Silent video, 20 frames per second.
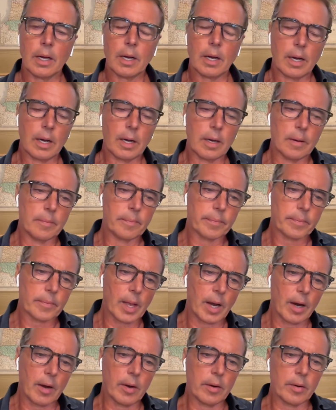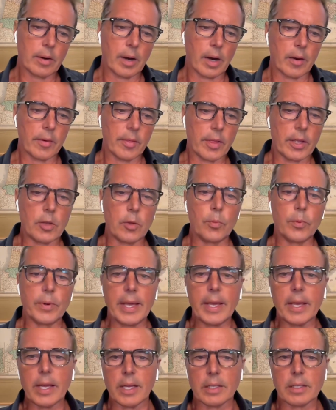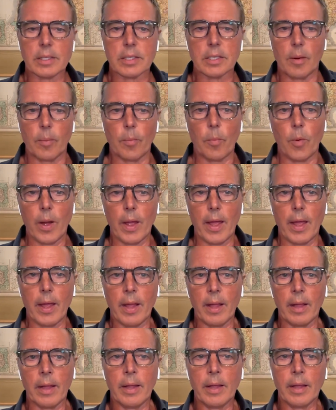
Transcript: are they unique in some way?